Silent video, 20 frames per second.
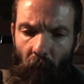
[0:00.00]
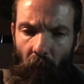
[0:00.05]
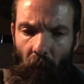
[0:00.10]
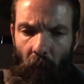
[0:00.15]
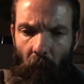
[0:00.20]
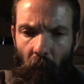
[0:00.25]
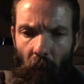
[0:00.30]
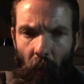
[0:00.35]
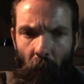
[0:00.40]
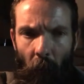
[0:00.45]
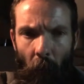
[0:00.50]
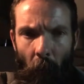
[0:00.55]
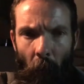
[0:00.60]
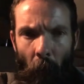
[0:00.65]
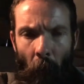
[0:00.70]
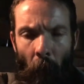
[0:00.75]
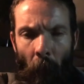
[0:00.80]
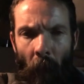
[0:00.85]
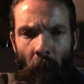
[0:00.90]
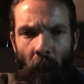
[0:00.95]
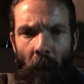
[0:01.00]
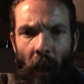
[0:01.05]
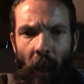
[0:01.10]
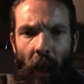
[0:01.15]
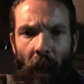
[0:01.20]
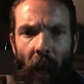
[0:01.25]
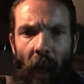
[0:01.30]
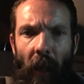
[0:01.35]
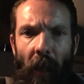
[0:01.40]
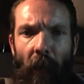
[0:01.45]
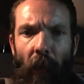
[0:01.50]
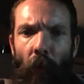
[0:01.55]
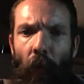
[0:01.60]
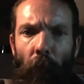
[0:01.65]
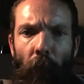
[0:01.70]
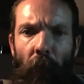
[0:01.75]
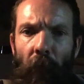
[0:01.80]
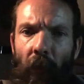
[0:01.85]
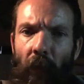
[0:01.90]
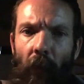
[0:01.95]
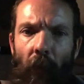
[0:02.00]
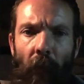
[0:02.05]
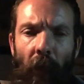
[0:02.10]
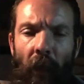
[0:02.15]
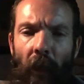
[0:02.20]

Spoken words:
And I don't feel